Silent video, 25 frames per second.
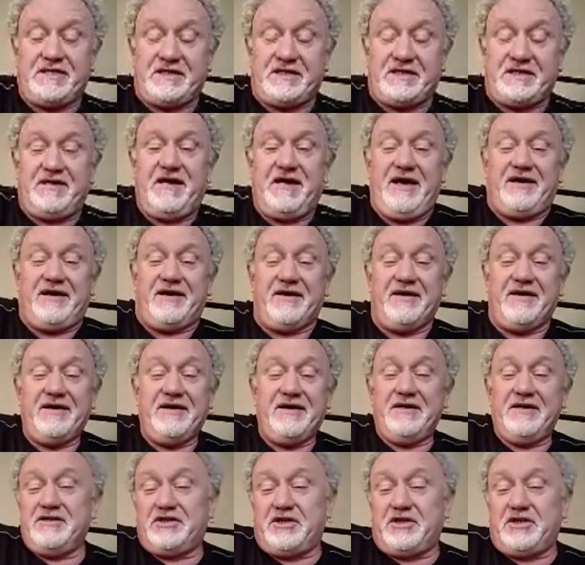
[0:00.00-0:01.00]
thing.
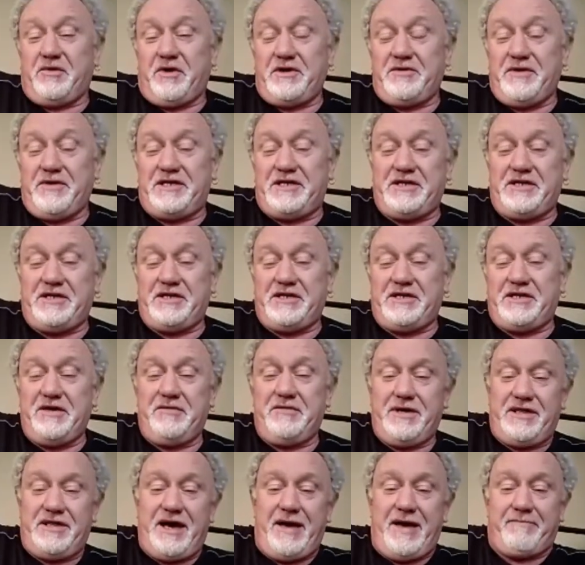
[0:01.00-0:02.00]
But what do we do with
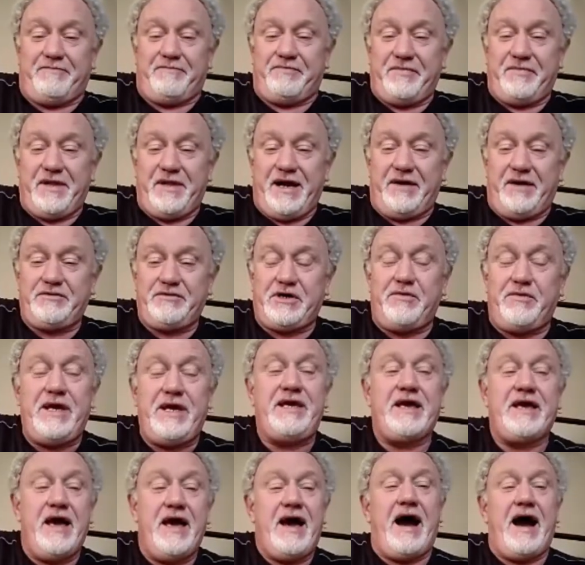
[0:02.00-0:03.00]
them? How do
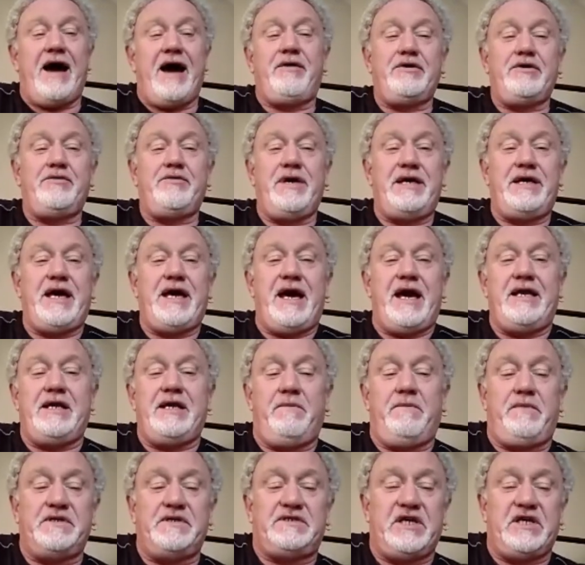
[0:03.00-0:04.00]
we get in a
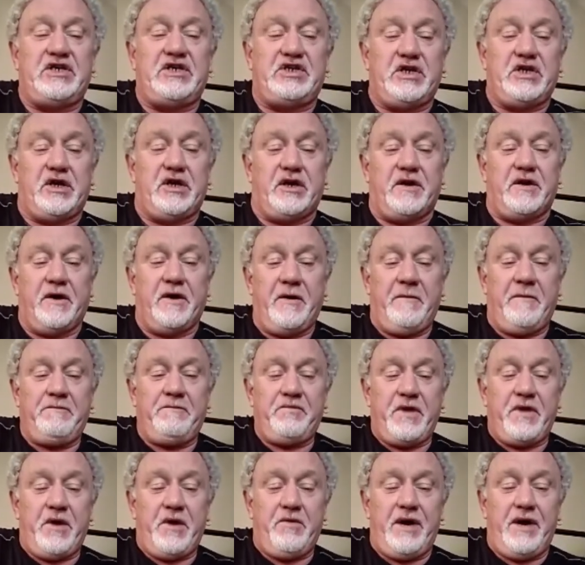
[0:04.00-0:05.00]
position
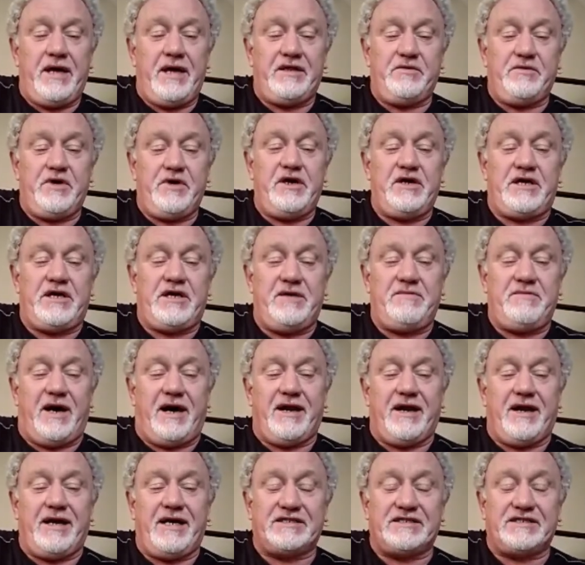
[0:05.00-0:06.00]
where the working
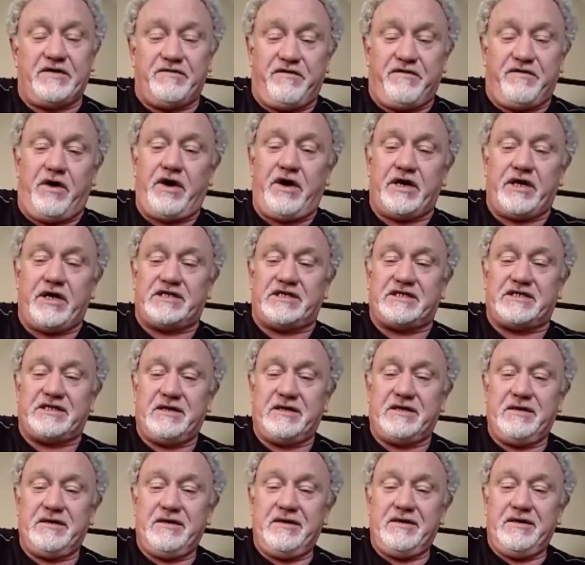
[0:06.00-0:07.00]
man has a voice
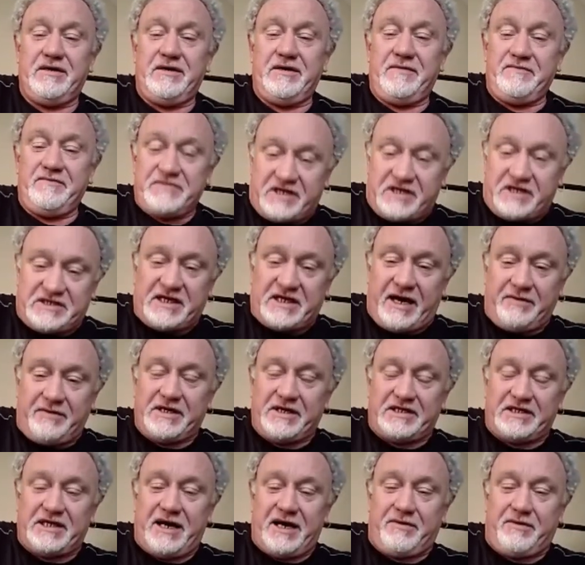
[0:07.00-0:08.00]
to sound
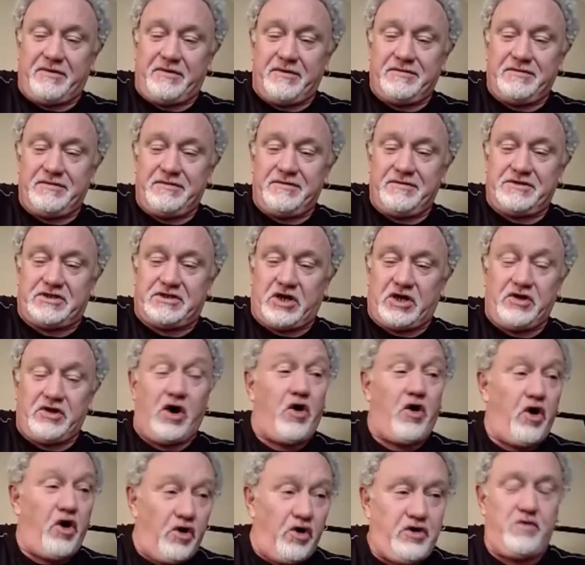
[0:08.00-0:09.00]
this out so that
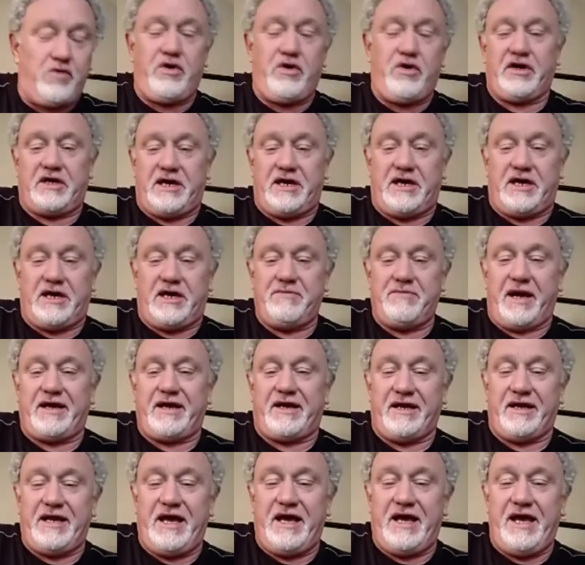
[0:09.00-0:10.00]
other working men
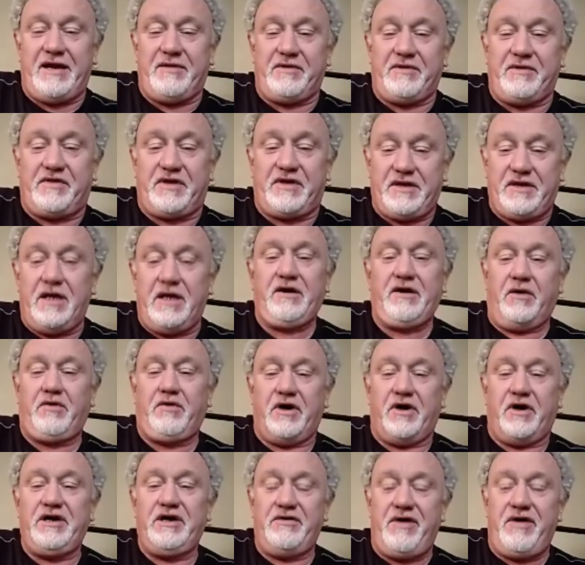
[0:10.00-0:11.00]
can hear them and think, you know
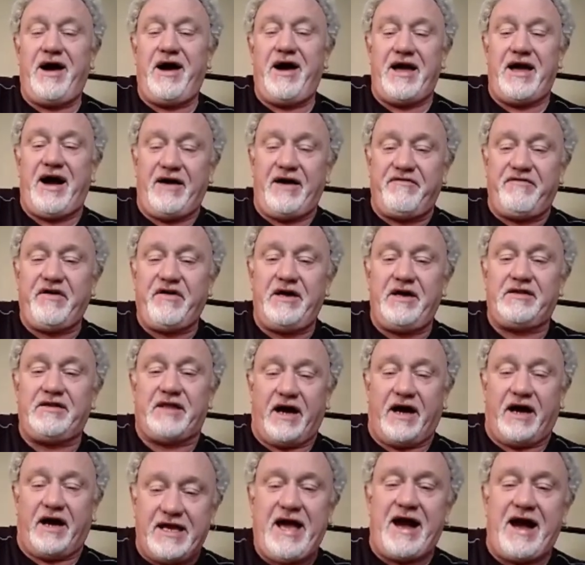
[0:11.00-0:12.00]
what, you're right, I've heard
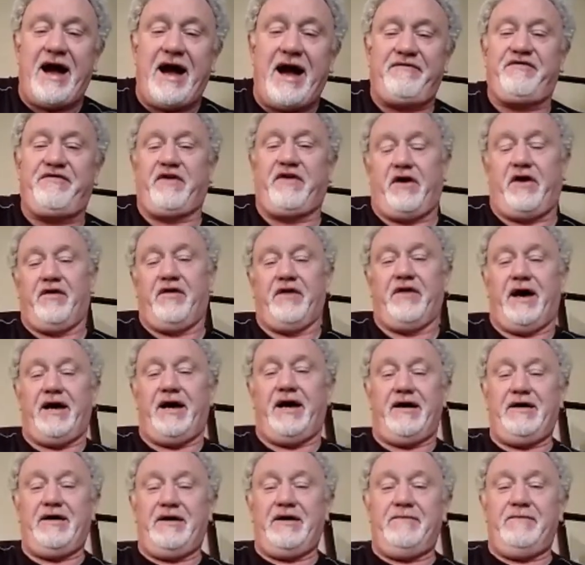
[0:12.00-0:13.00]
that. Yeah, I've thought
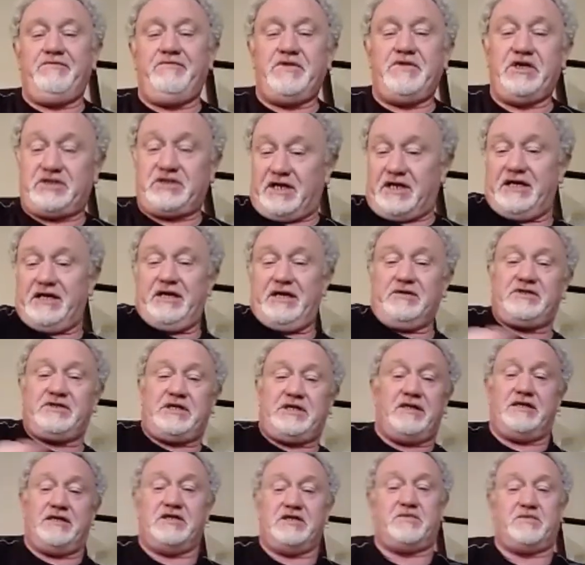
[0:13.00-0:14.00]
that. Just like you
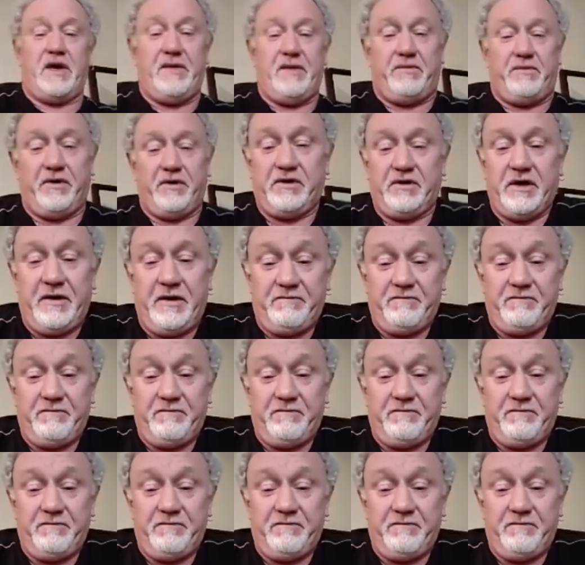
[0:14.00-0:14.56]
said, there's people